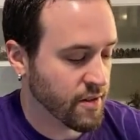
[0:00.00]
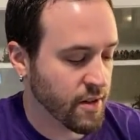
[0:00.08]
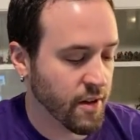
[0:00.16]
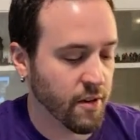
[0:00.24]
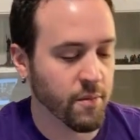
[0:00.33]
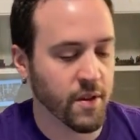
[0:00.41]
in
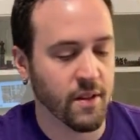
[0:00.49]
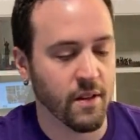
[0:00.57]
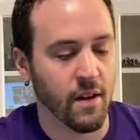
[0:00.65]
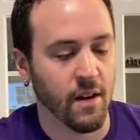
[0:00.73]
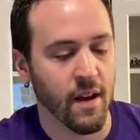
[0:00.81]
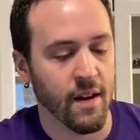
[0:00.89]
here, but
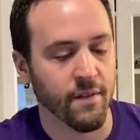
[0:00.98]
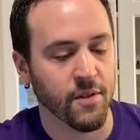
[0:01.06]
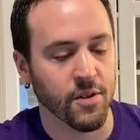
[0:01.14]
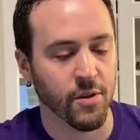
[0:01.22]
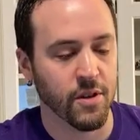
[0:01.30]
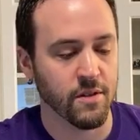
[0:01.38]
they have the
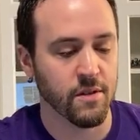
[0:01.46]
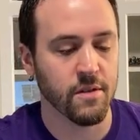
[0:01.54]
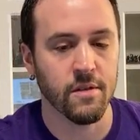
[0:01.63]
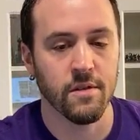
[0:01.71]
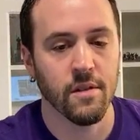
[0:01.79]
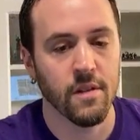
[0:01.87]

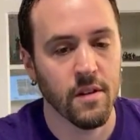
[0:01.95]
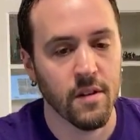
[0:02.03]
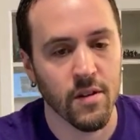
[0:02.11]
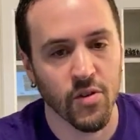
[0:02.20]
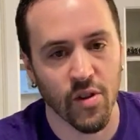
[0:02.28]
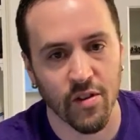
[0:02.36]
tokens. So
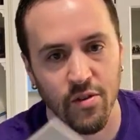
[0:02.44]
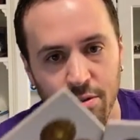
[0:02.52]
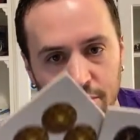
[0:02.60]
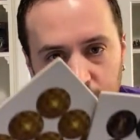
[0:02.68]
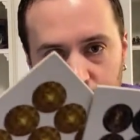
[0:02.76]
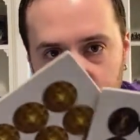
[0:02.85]
we got 2 little
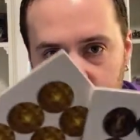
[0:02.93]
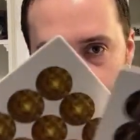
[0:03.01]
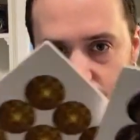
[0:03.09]
token sheets